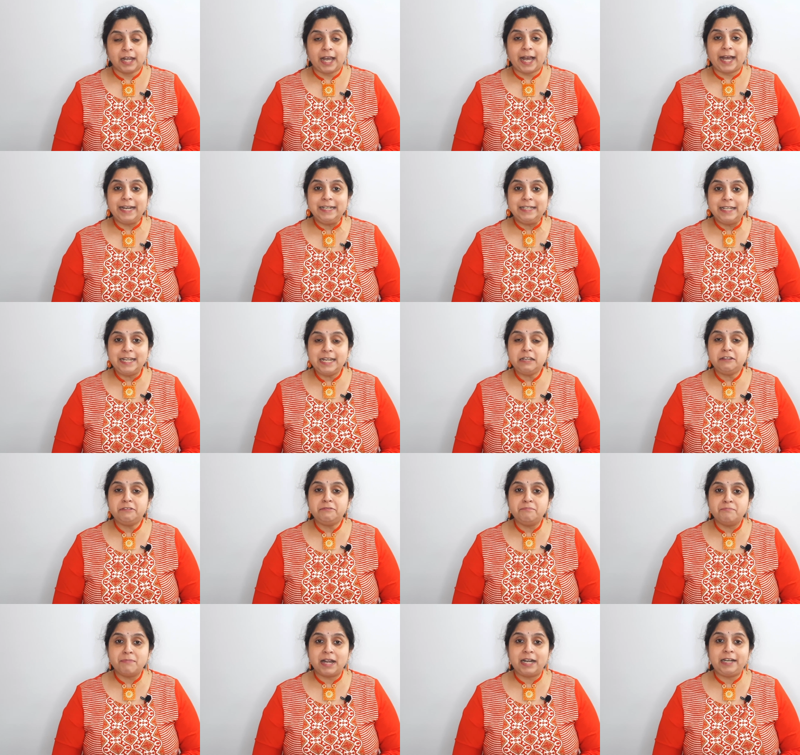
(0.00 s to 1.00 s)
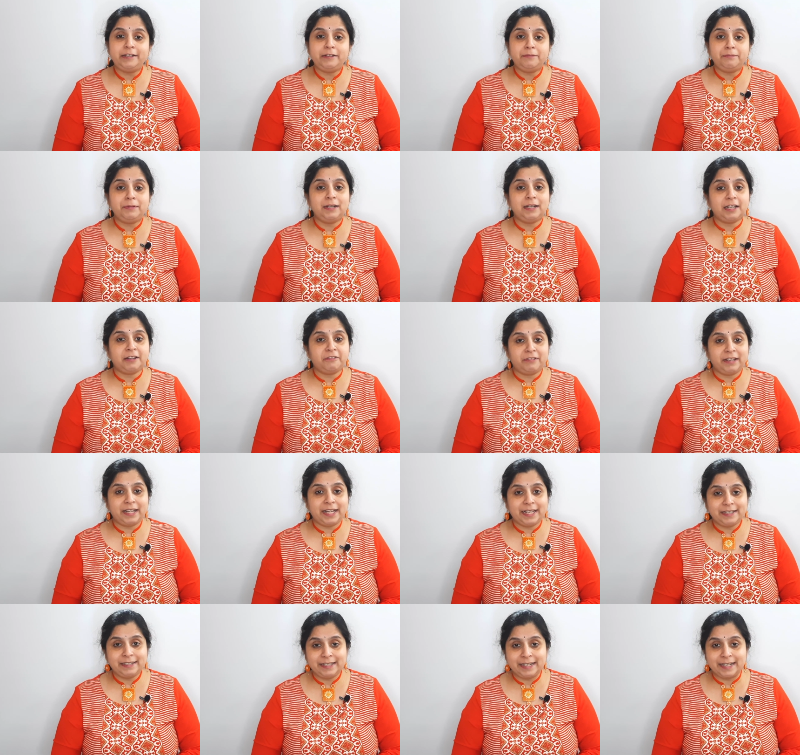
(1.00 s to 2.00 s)
And these multiple
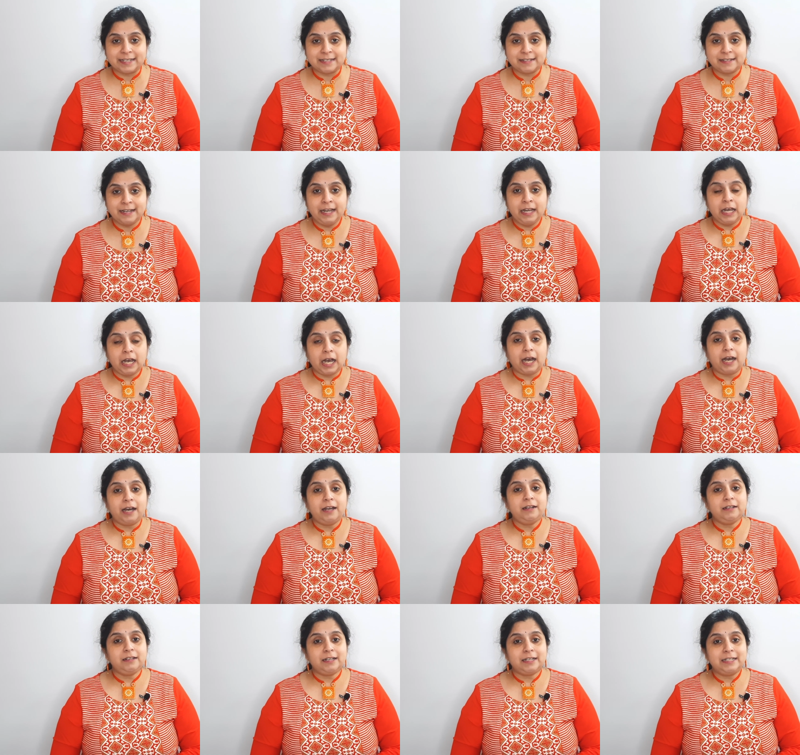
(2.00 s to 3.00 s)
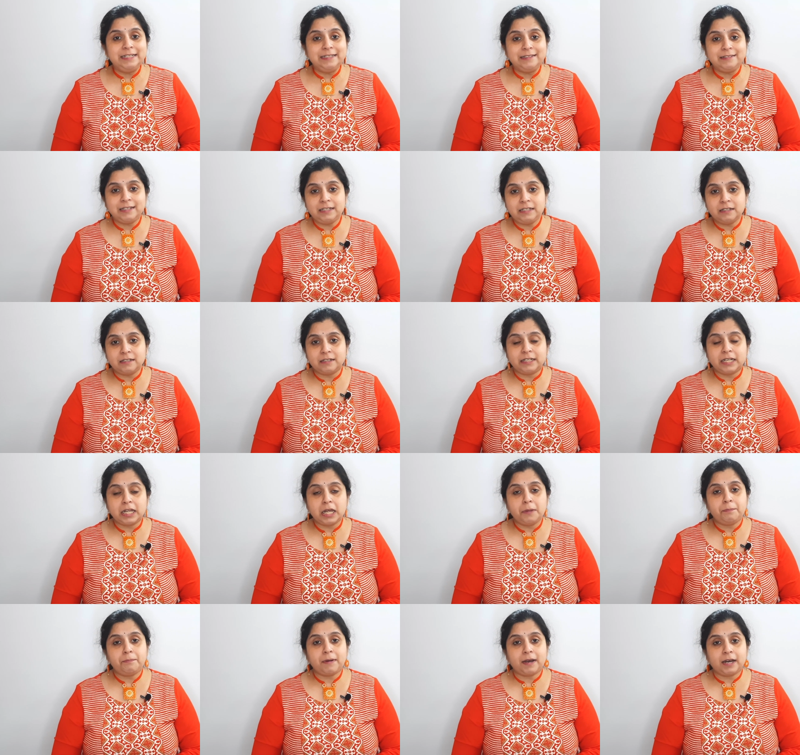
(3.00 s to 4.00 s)
awareness are considered a
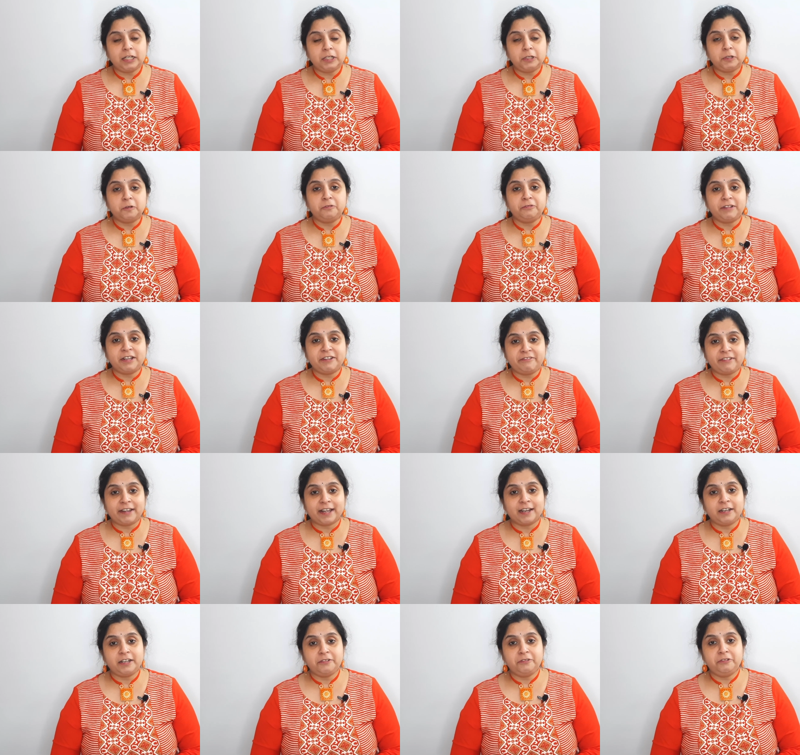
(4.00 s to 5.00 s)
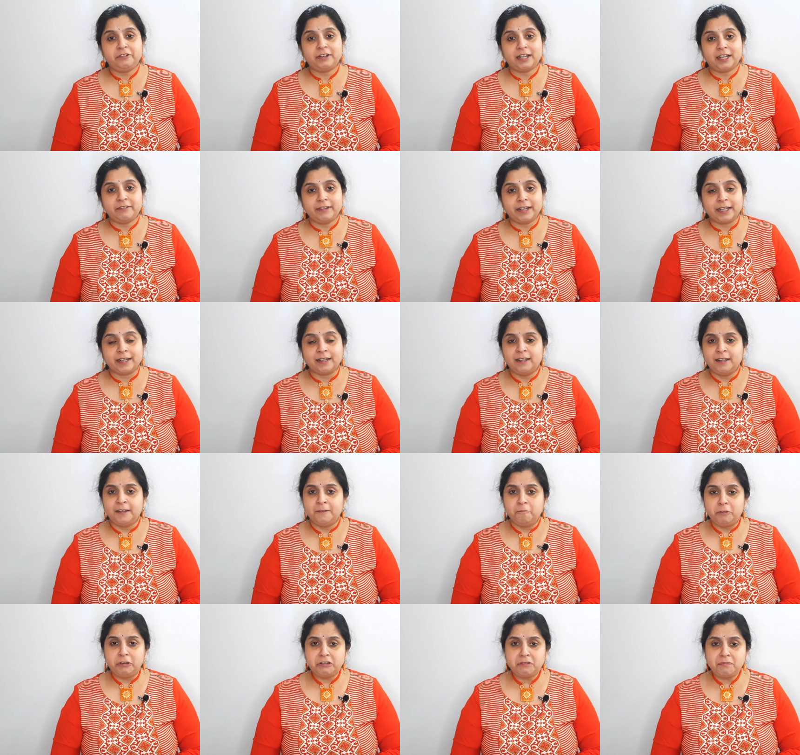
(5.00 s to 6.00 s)
part of effective driving,
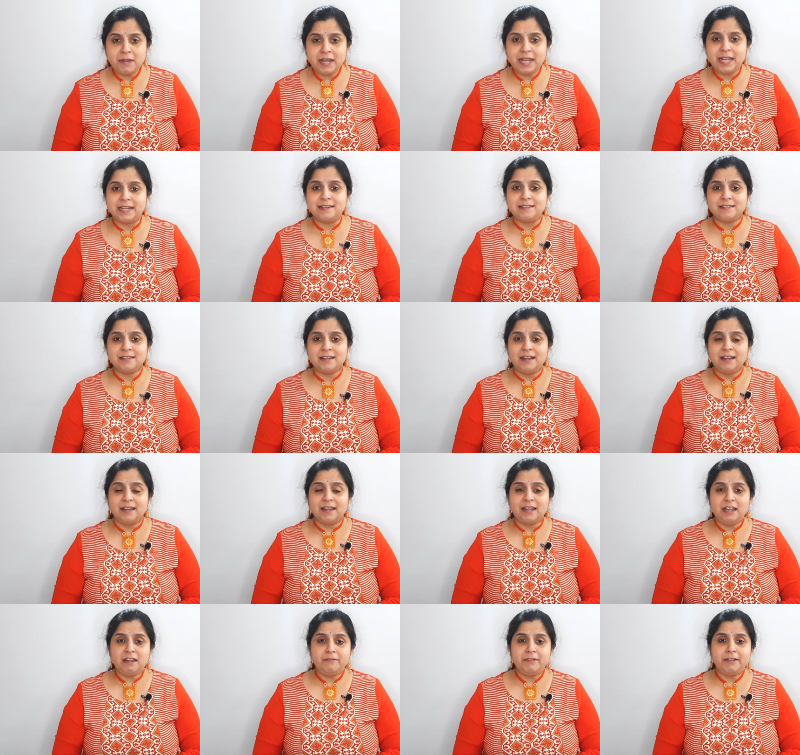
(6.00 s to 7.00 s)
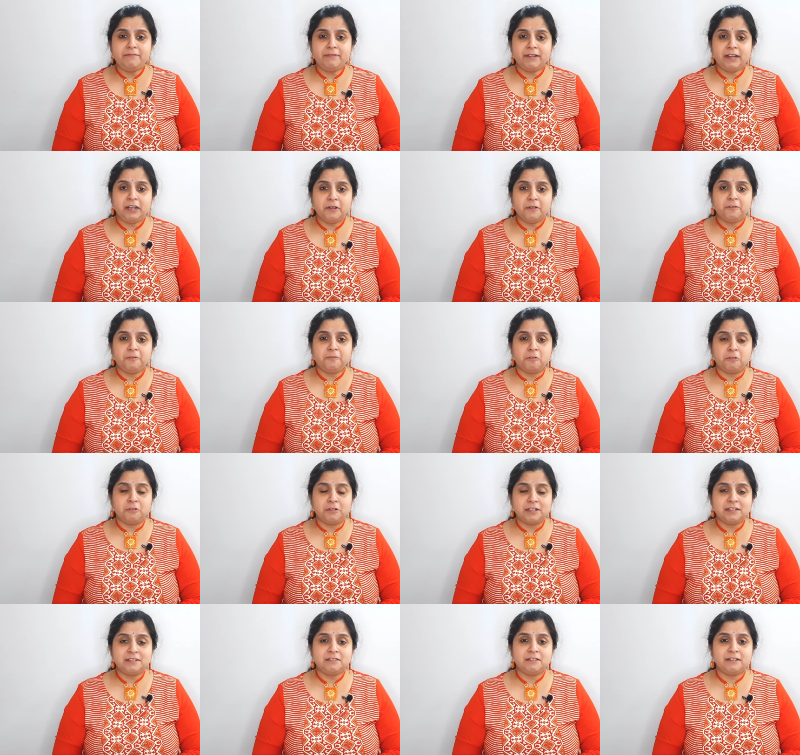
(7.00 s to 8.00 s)
which means even when you're
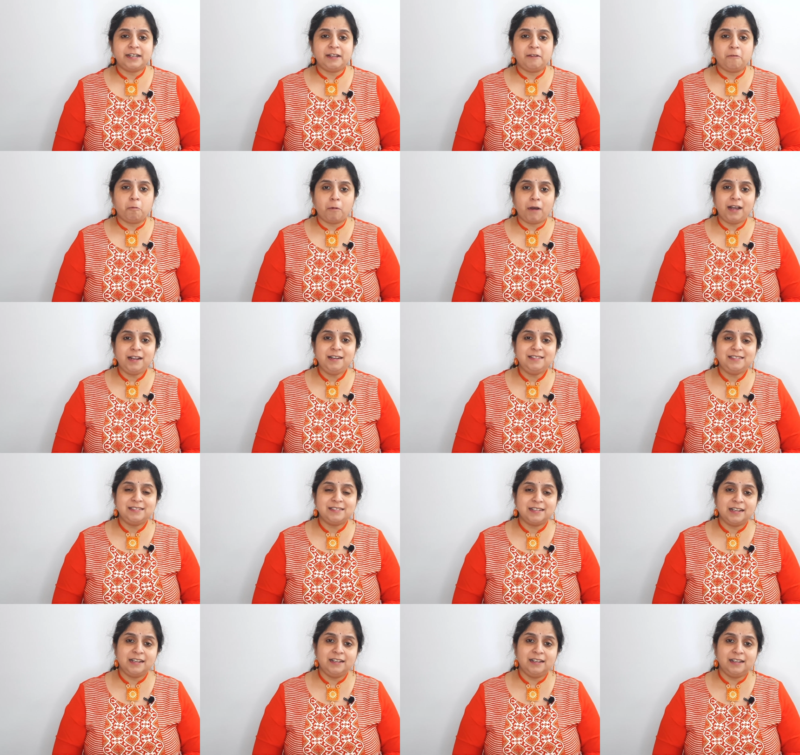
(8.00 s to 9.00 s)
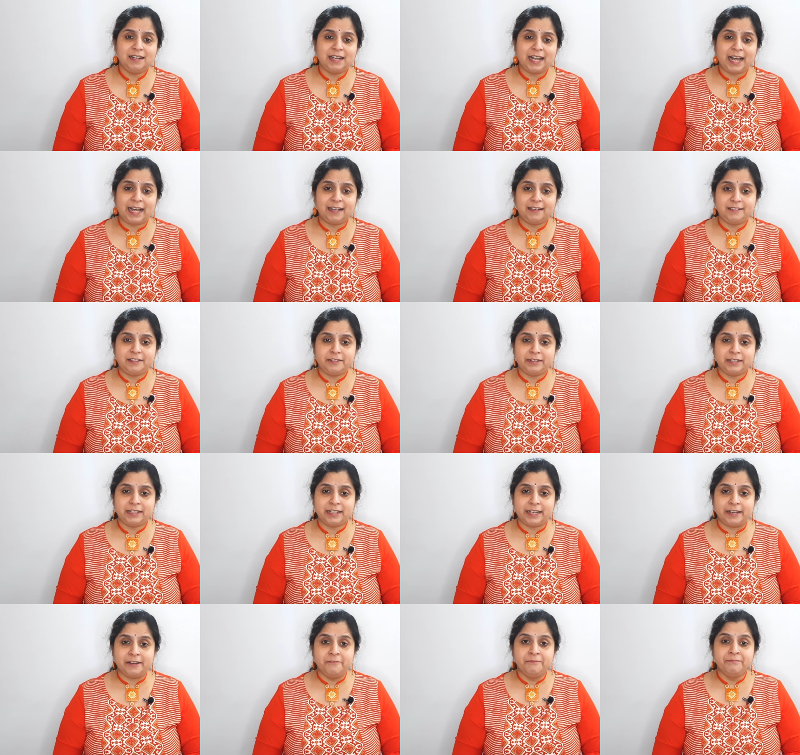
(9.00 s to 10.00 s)
focused on the one single
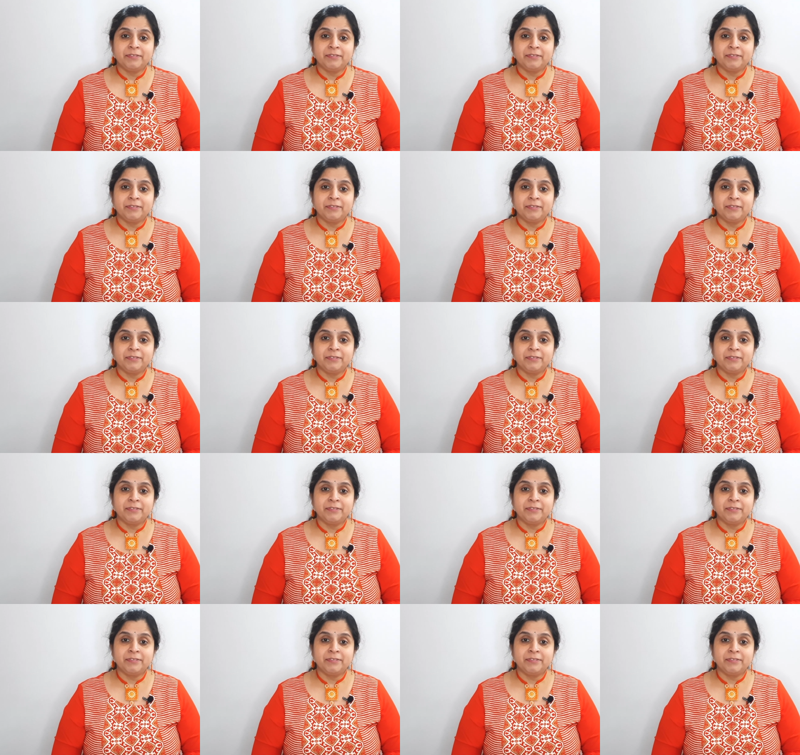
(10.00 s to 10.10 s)
activity,